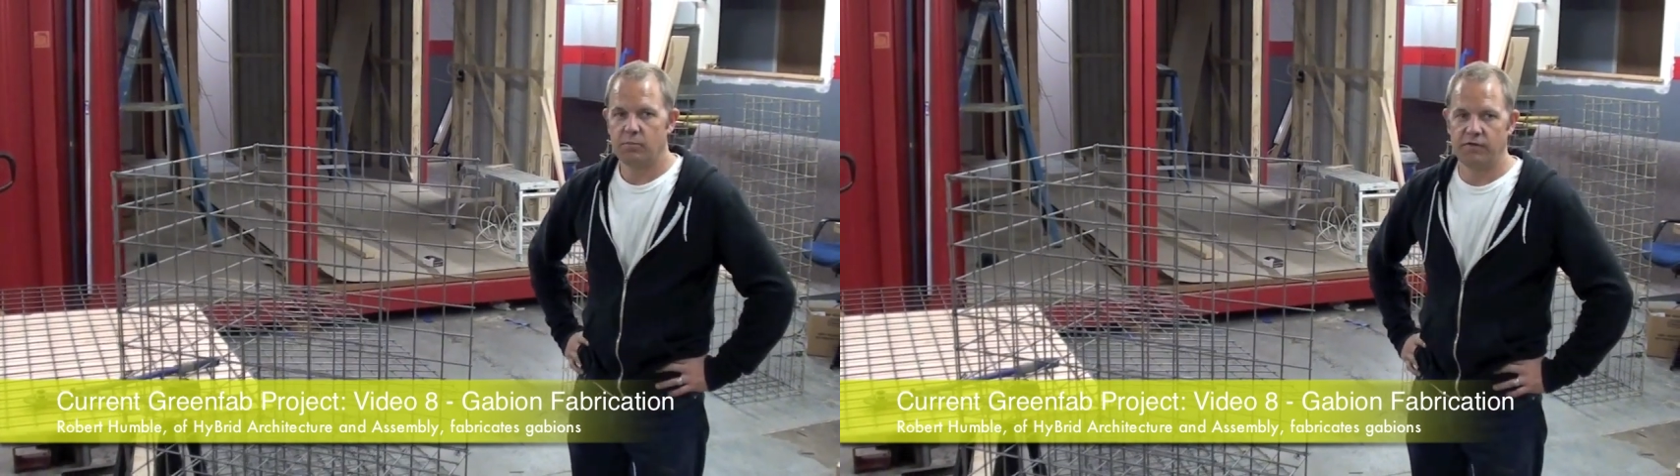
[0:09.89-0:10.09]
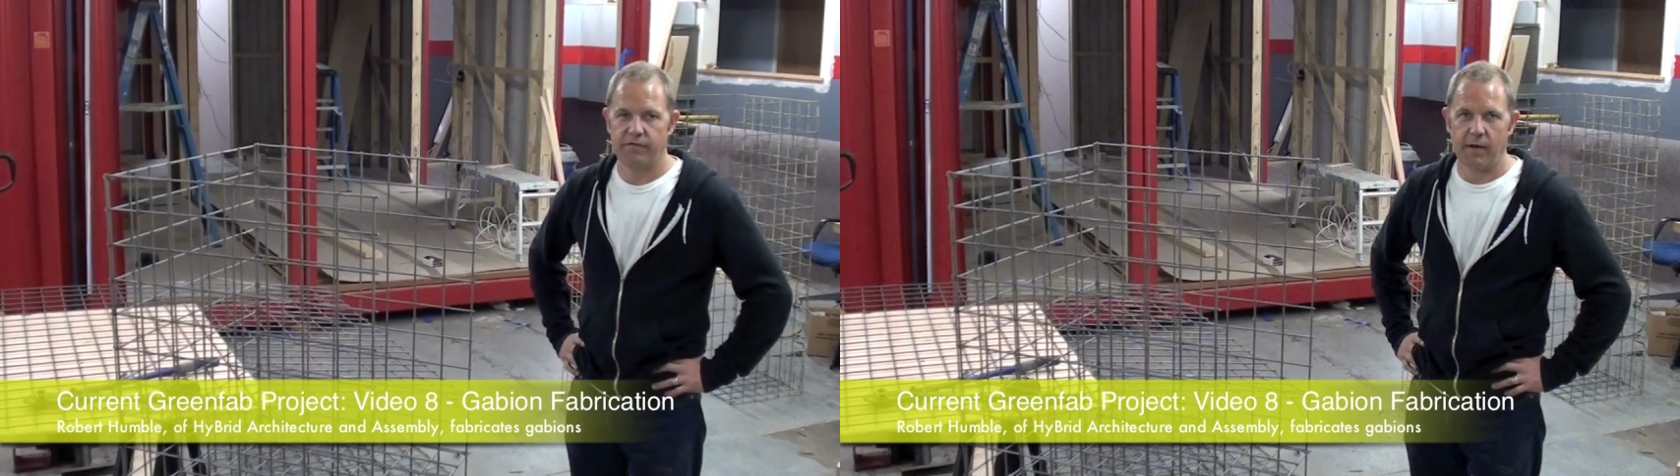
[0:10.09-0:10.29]

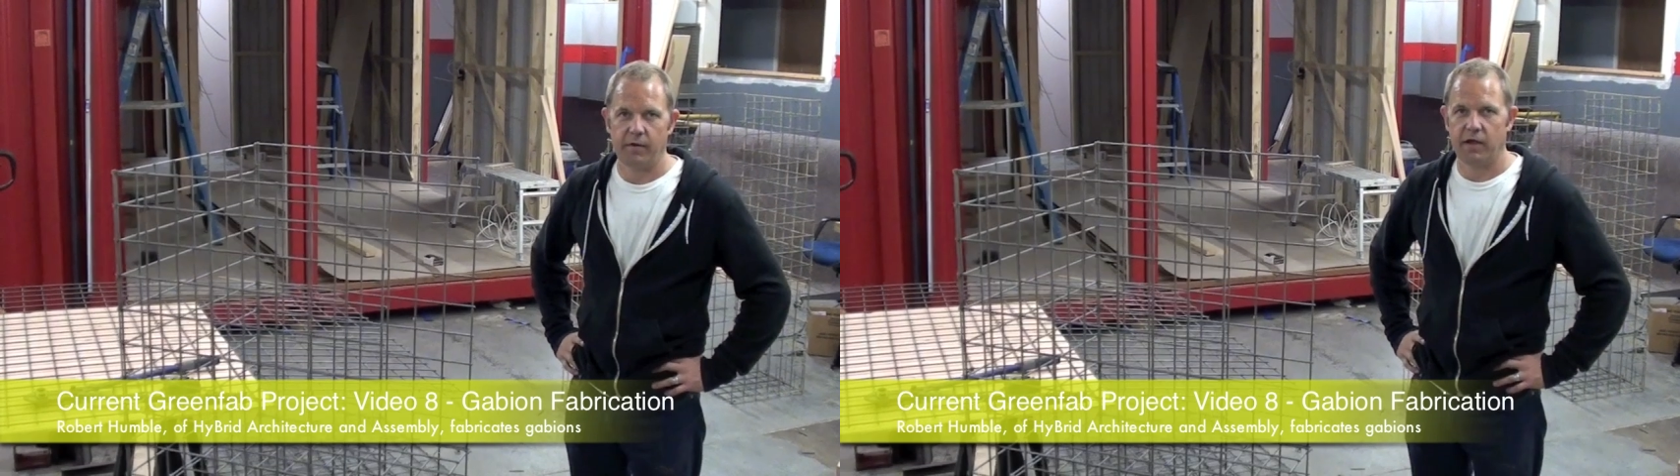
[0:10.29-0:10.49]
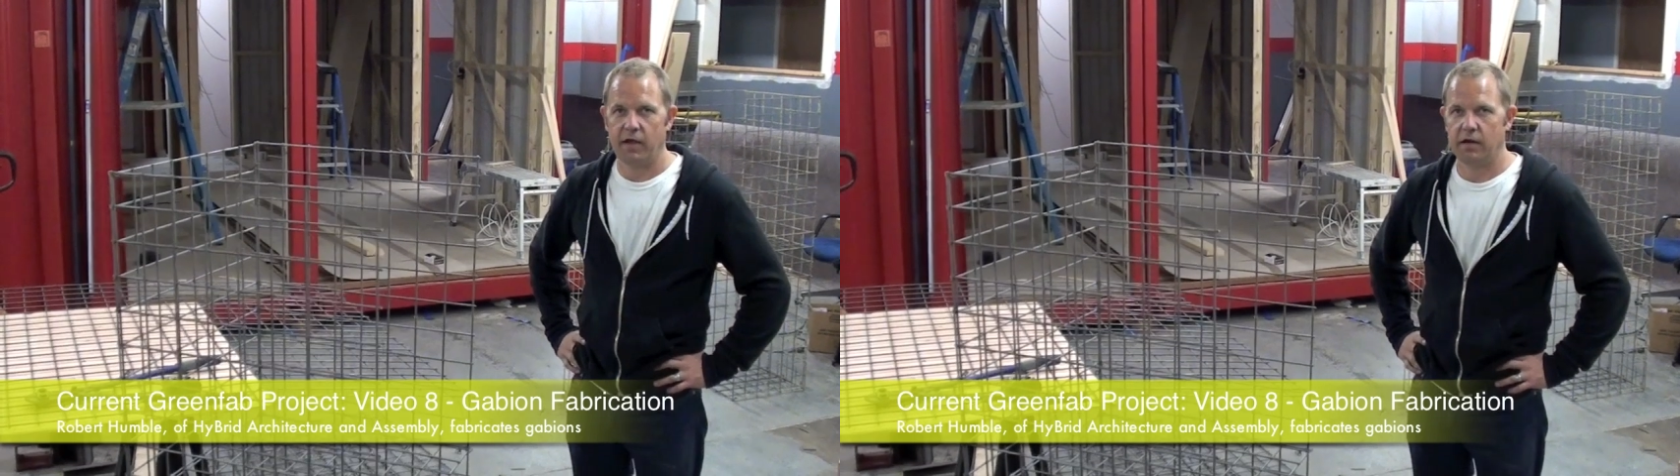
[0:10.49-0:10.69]

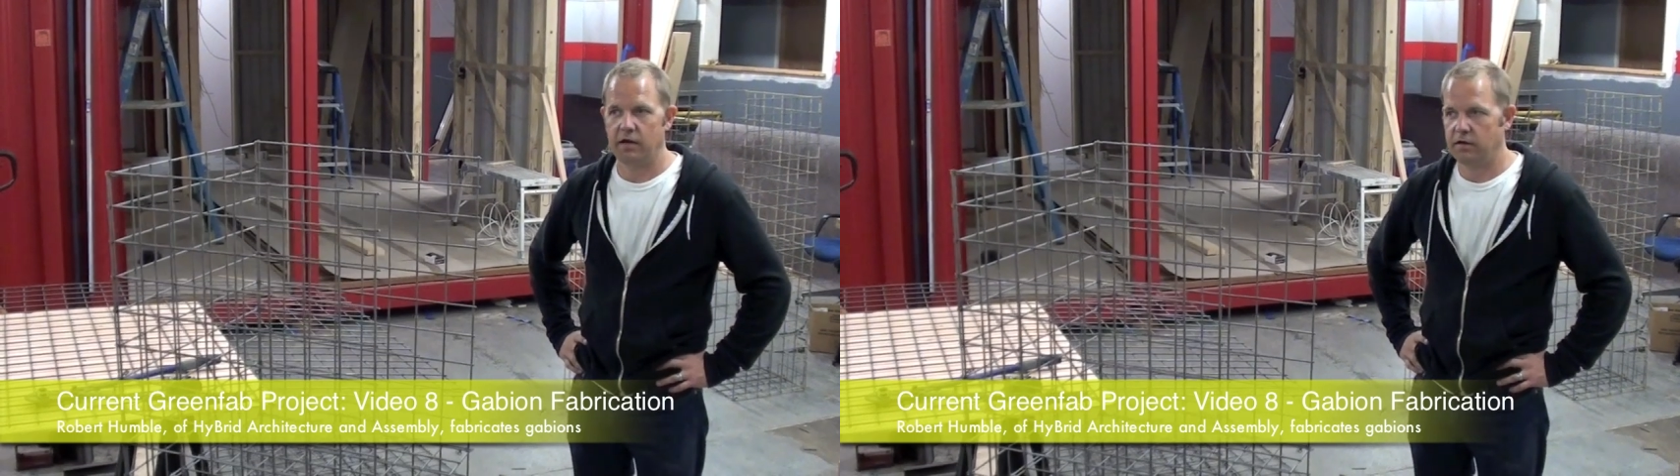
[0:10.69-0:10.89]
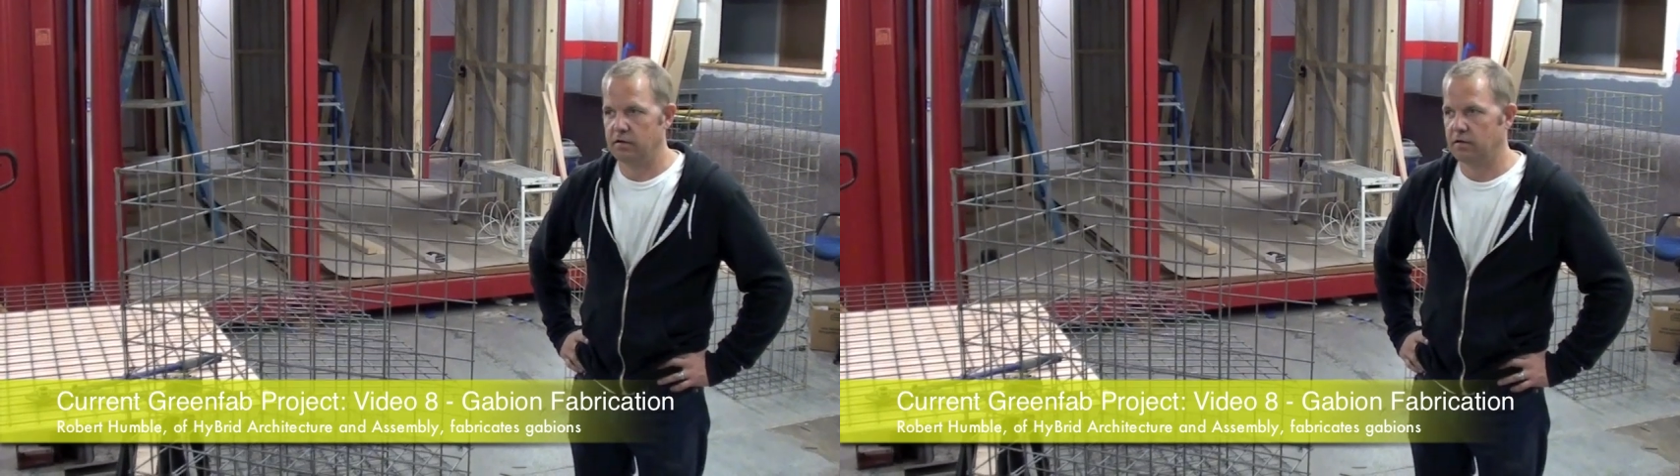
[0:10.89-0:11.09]

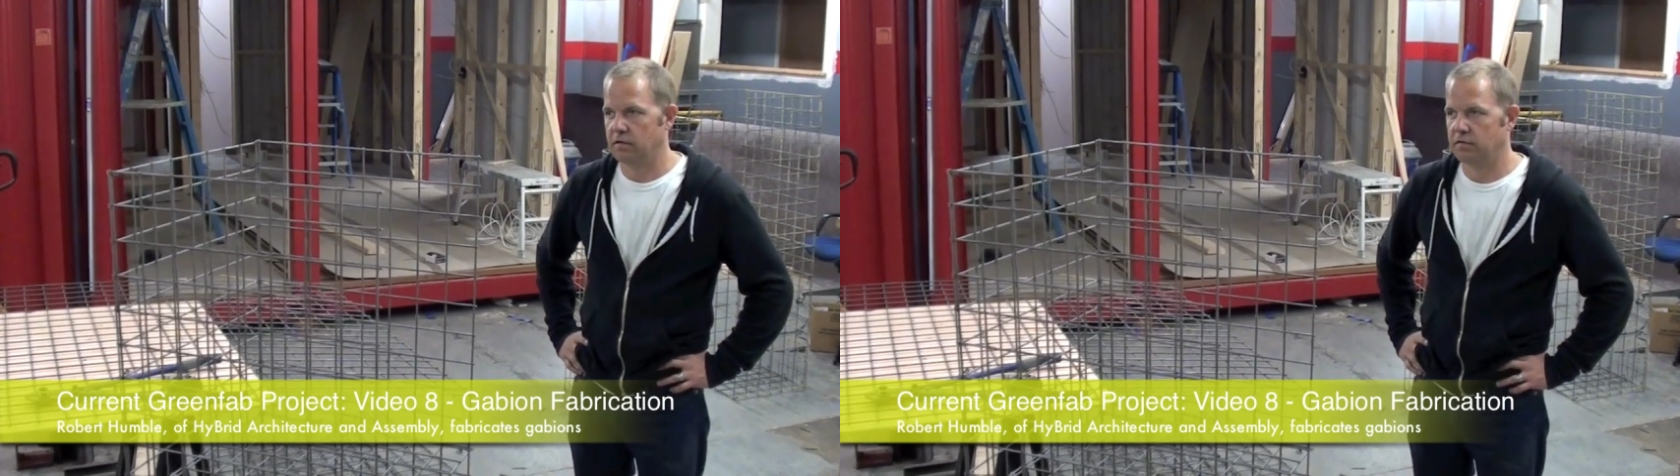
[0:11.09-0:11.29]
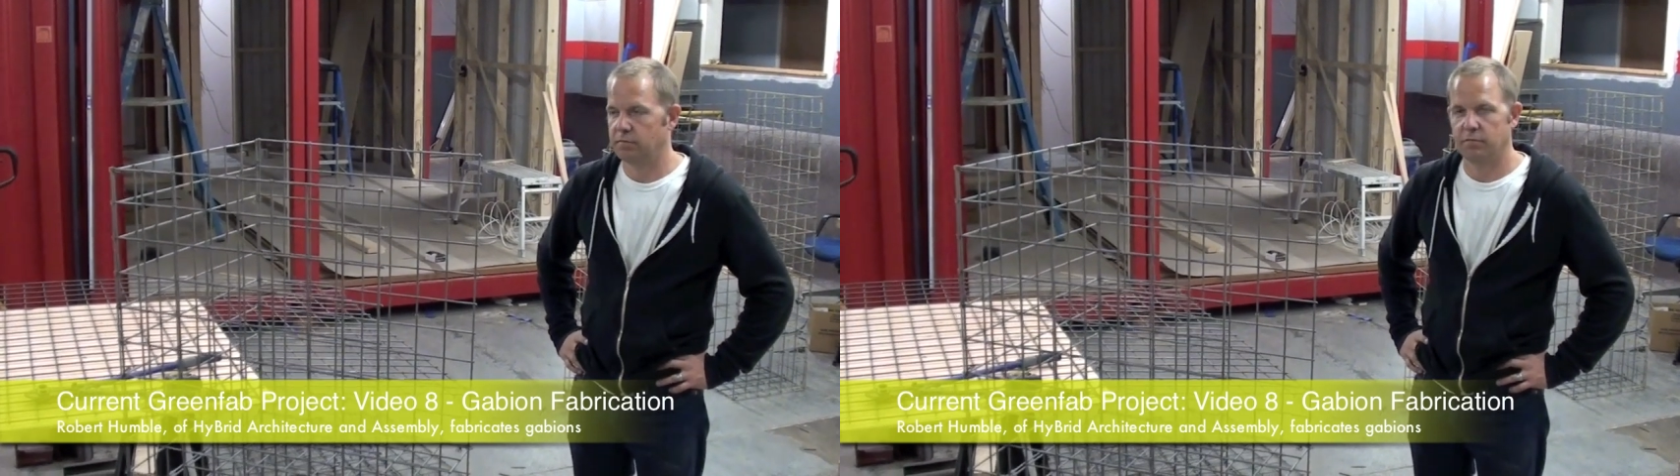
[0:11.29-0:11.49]
prefabricated, uh,